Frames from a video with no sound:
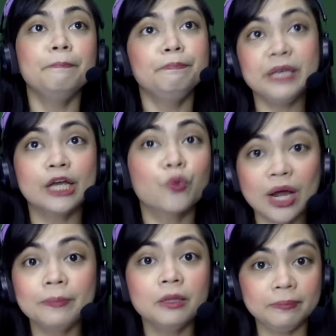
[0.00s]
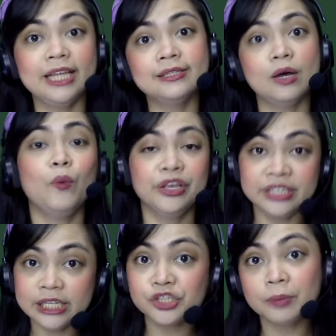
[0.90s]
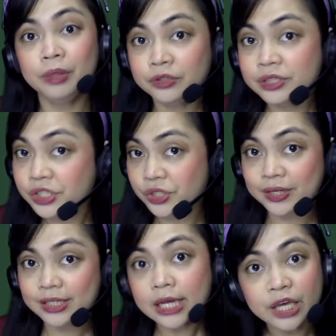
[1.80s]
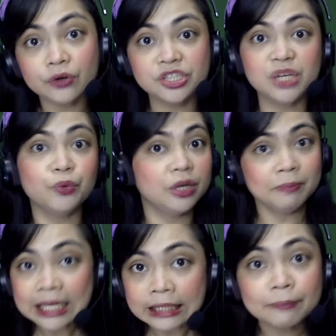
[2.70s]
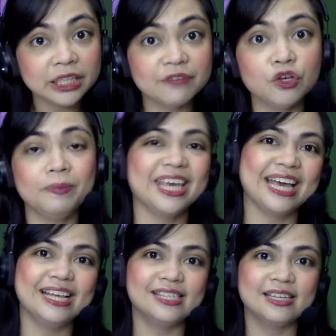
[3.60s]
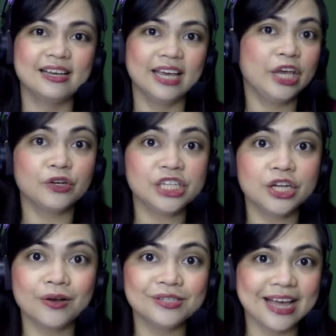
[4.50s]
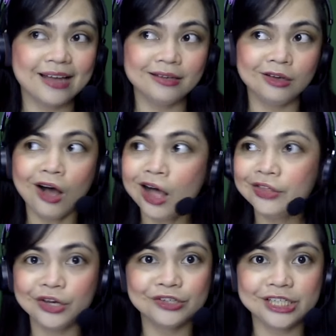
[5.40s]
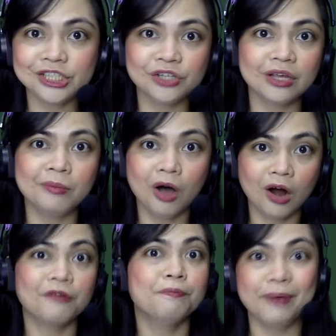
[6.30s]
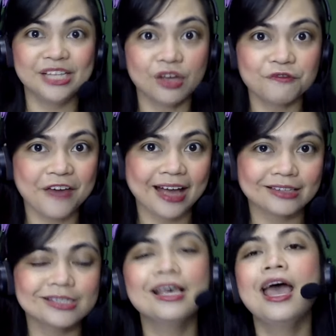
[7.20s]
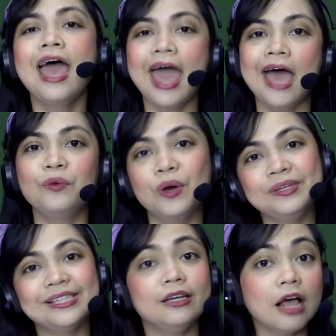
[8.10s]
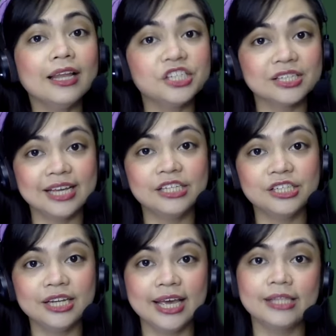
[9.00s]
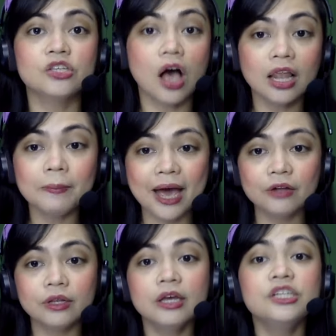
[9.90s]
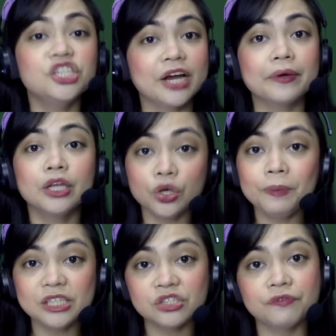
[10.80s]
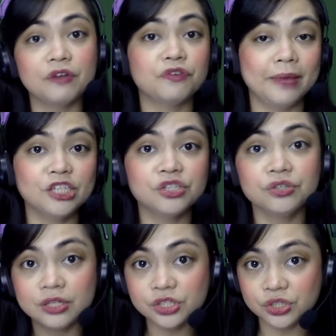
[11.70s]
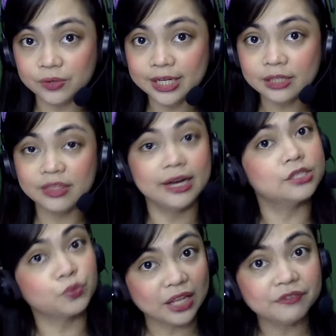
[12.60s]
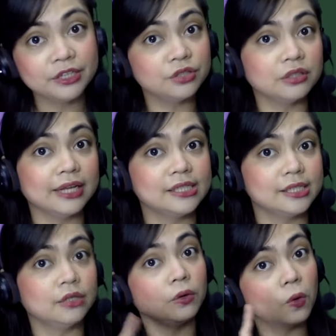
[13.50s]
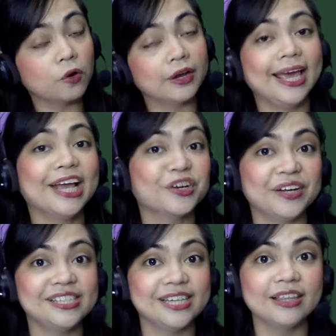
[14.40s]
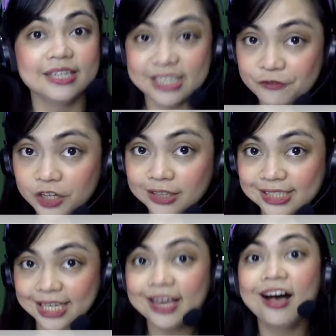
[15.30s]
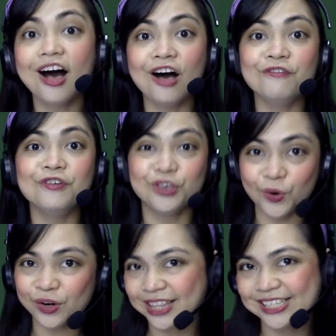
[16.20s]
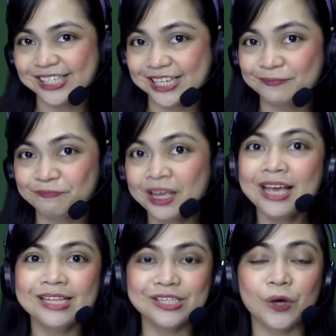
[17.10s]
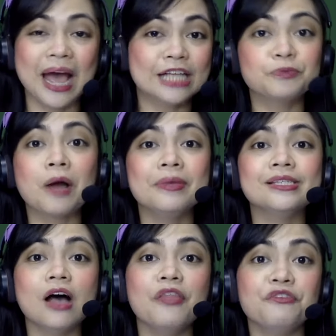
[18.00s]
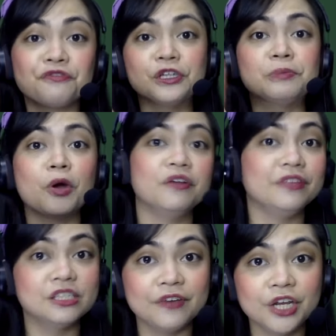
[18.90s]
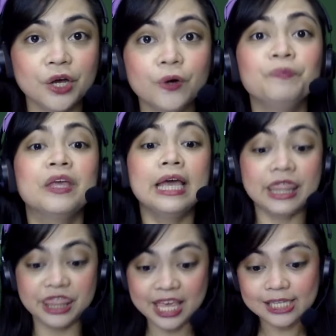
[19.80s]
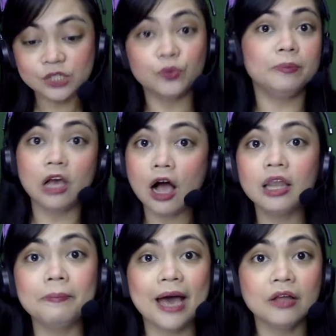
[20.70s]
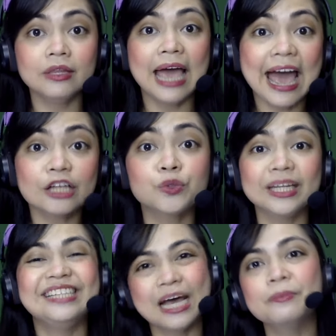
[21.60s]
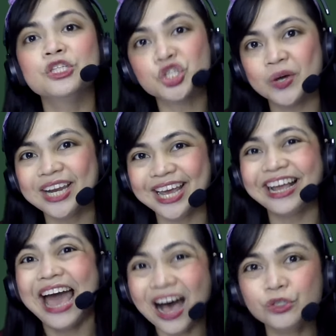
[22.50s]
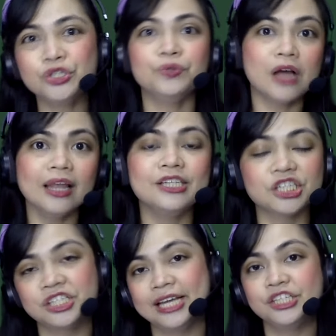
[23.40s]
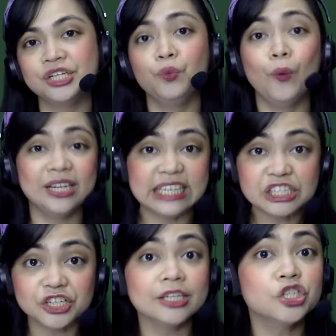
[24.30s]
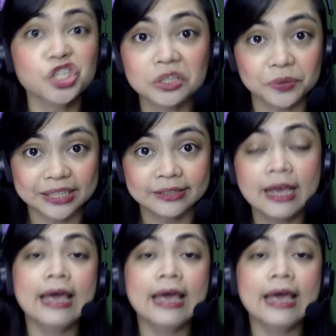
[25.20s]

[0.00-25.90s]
Being credible means that when you teach something to the student, he or she would immediately believe you because he or she knows that all that you're teaching them are based on facts. And when we say knowledge extension, it's all about sharing new pieces of information to the student that is relevant to the lesson or increasing the difficulty of your lesson. So as promised on the first part of this video, this will be all about actually demonstrating how to do knowledge extension when teaching children.